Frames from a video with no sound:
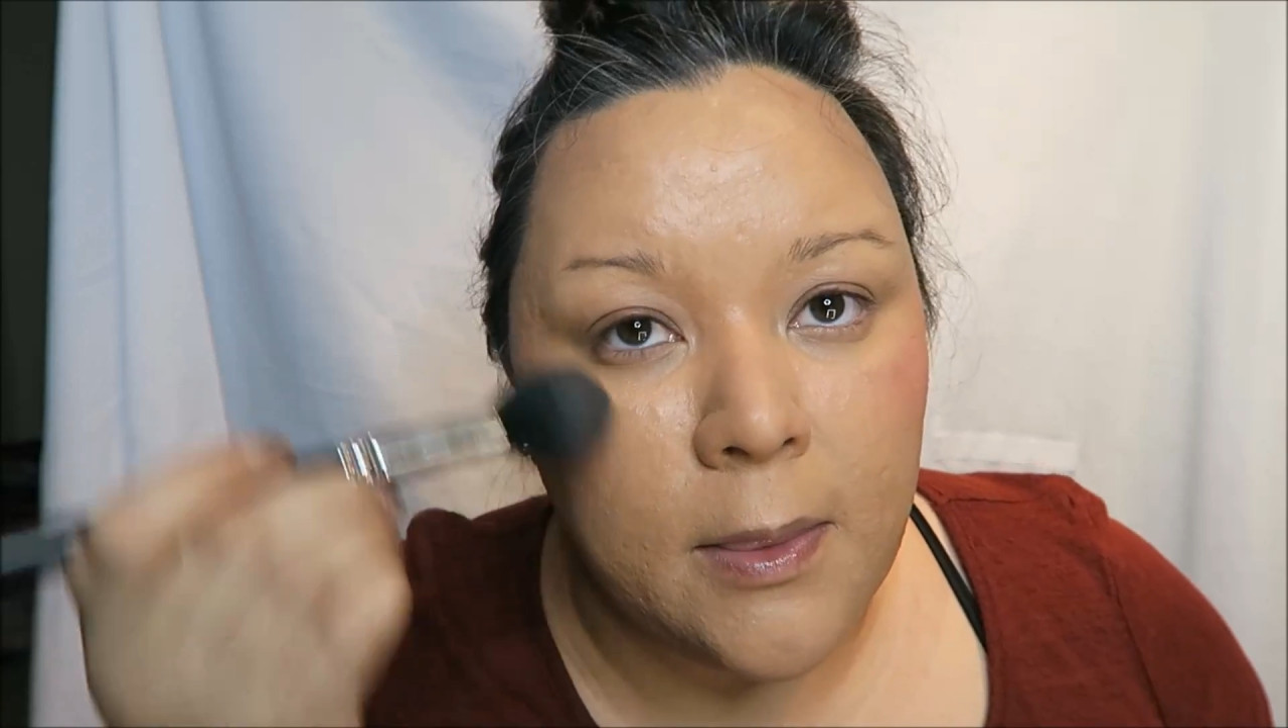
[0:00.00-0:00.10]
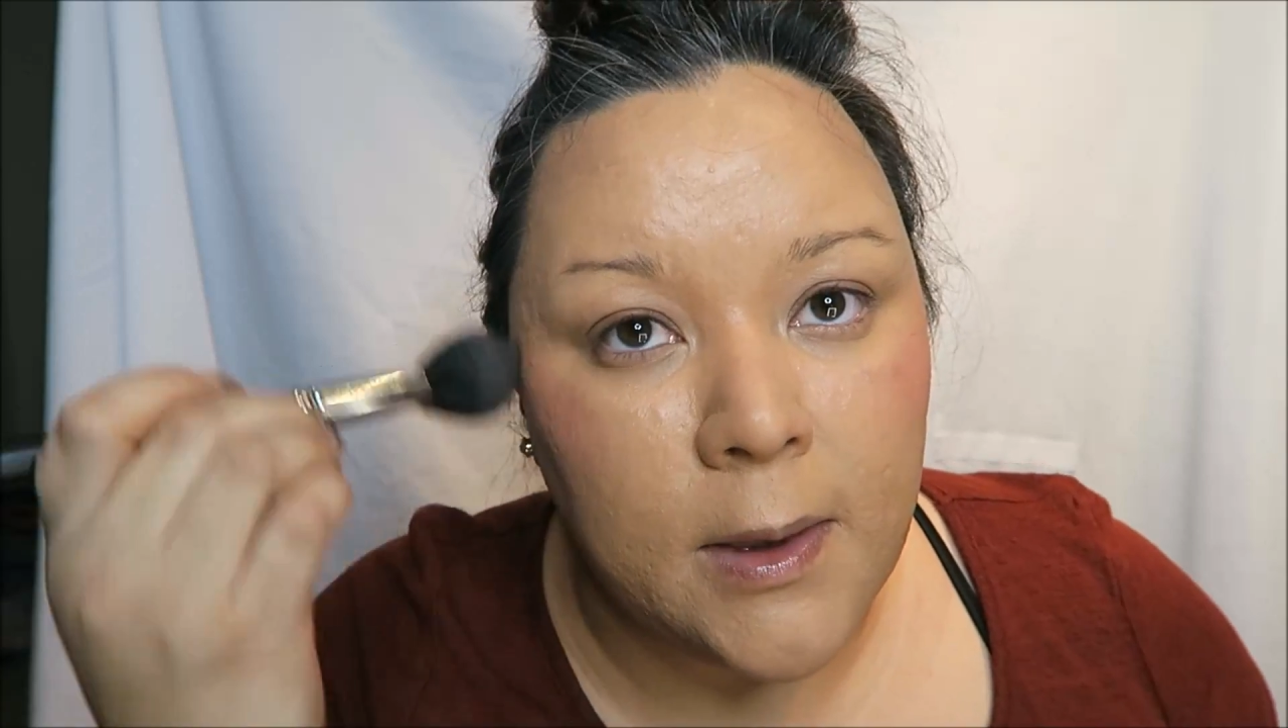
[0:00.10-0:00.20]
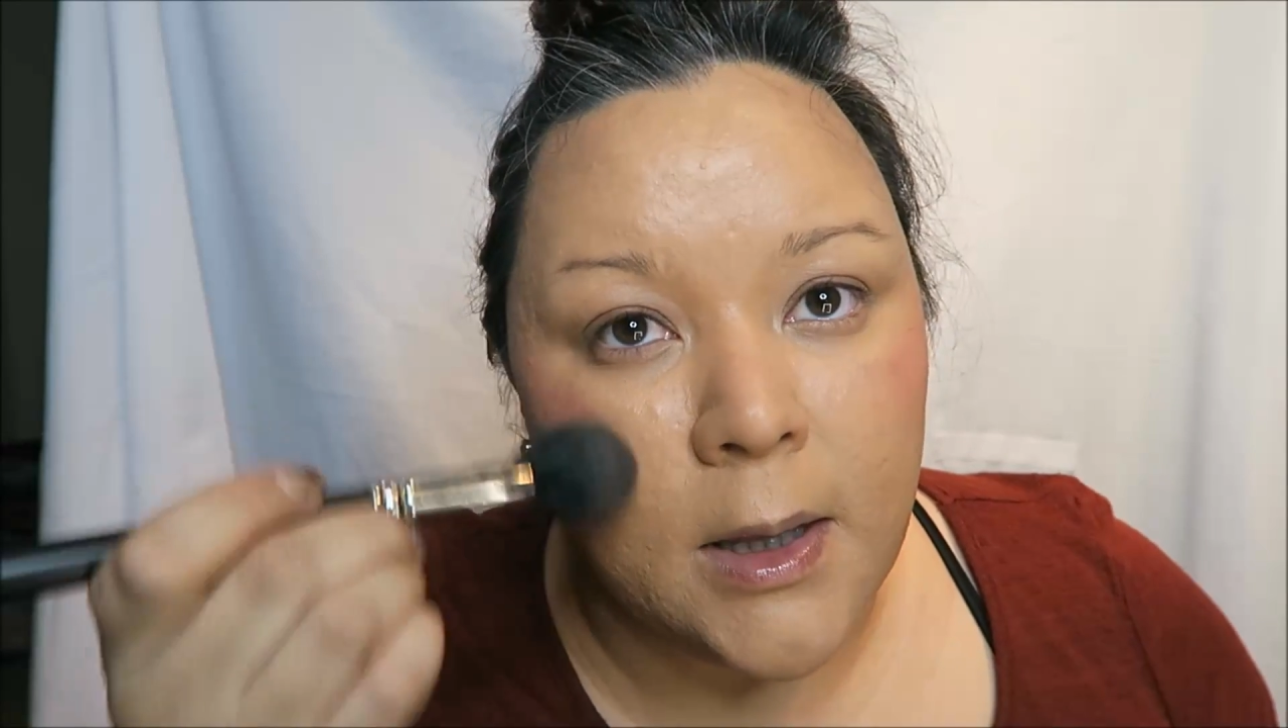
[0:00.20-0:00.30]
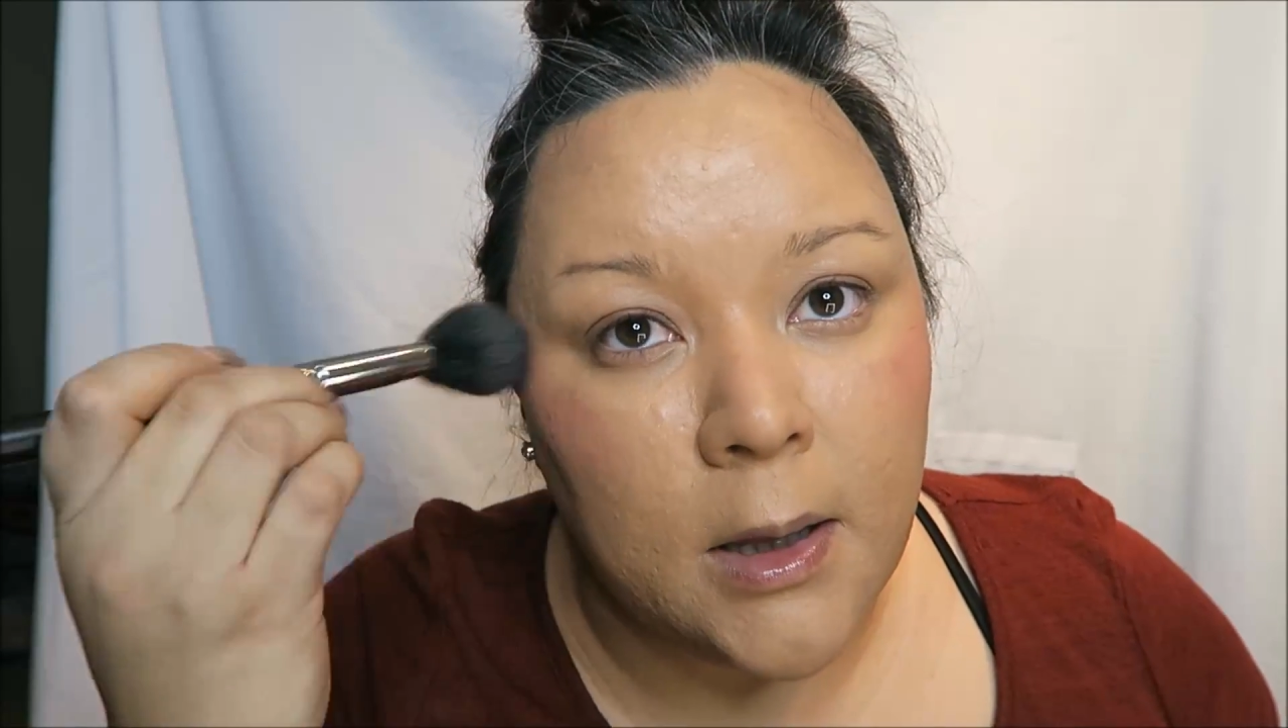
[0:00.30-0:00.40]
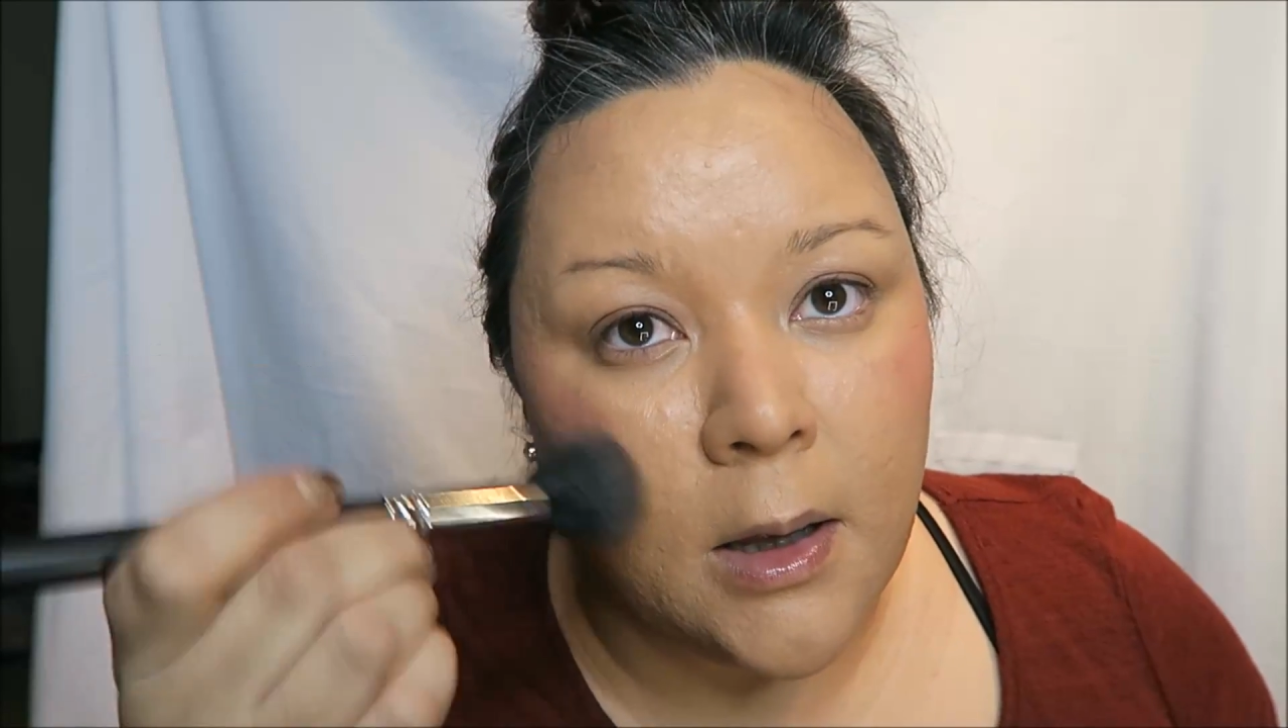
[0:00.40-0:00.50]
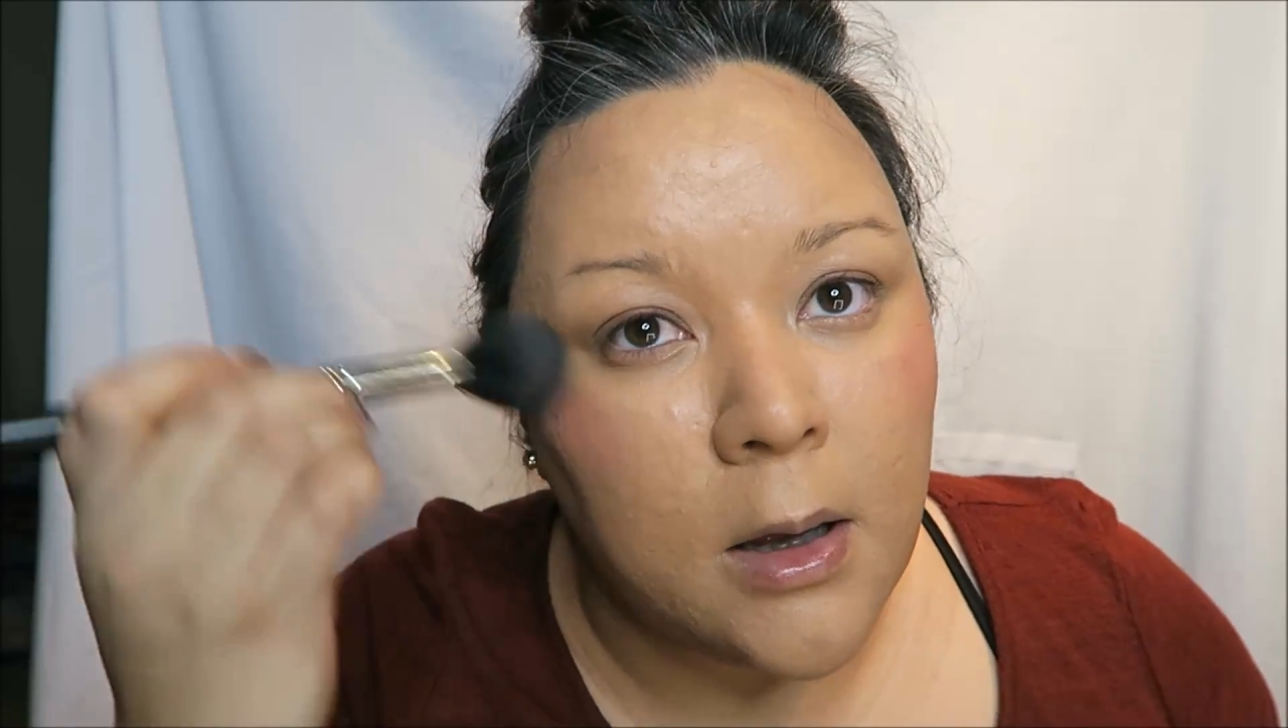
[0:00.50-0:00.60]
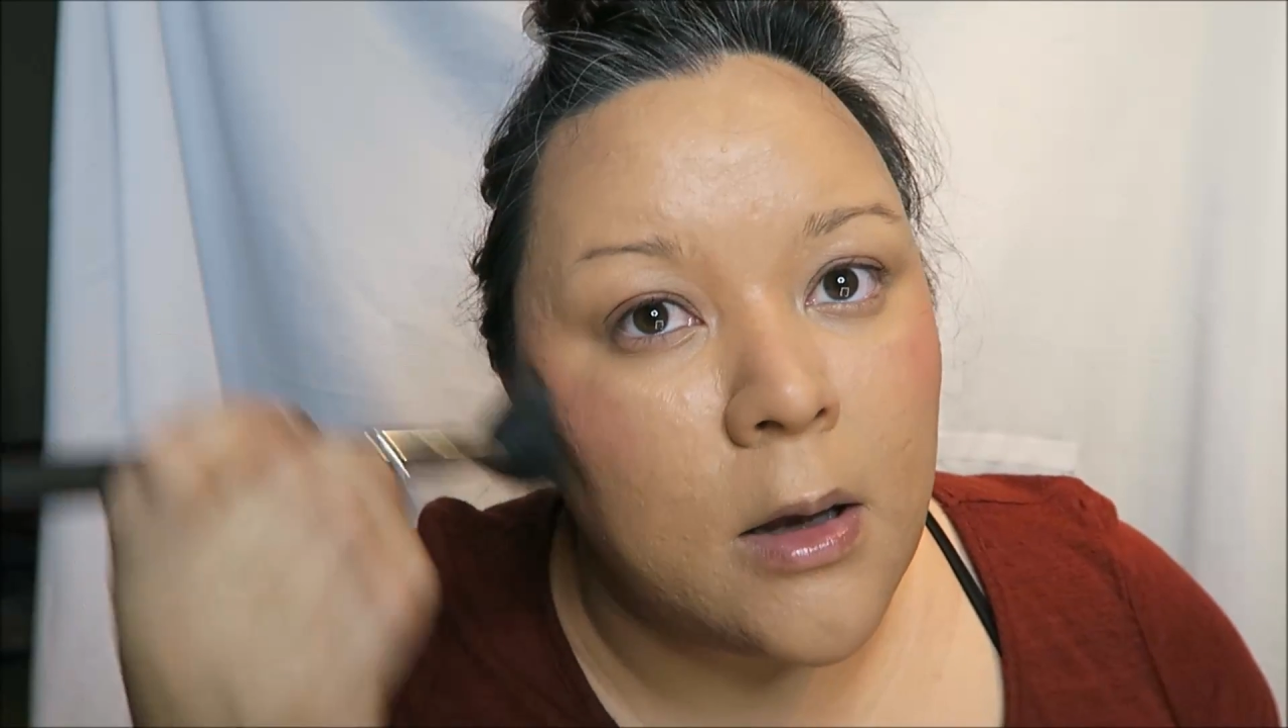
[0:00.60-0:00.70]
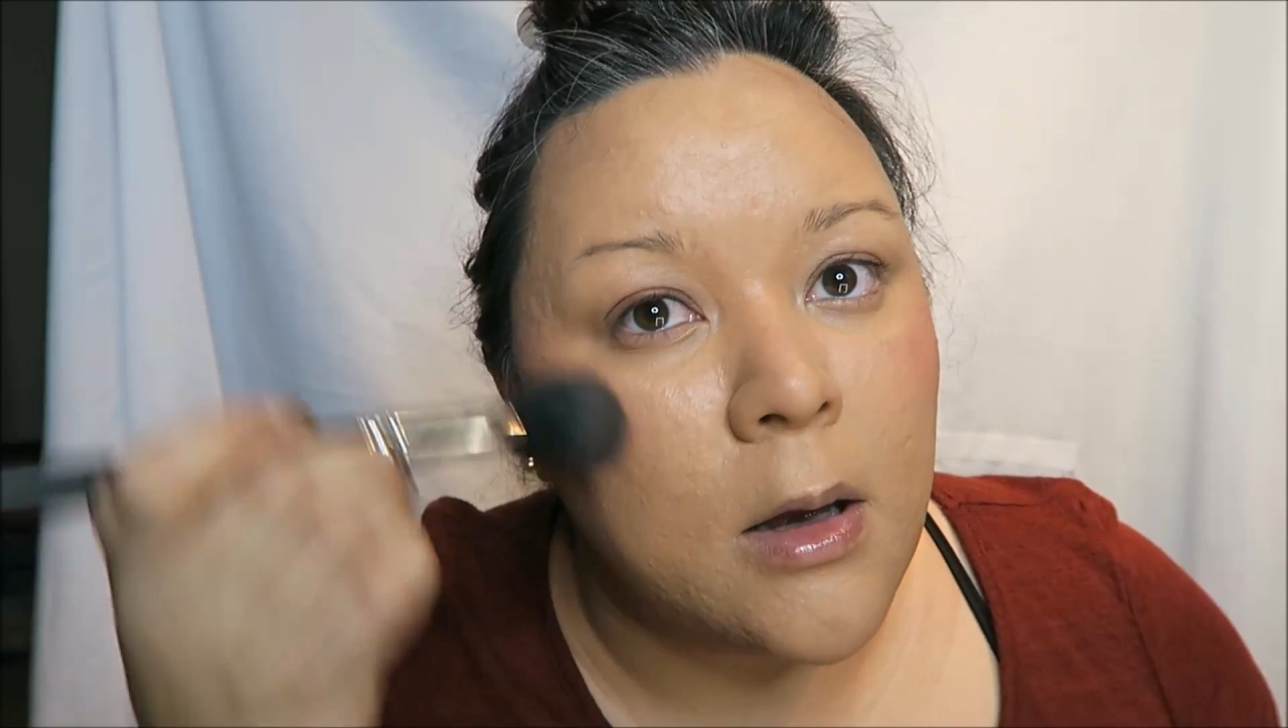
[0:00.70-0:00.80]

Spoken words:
the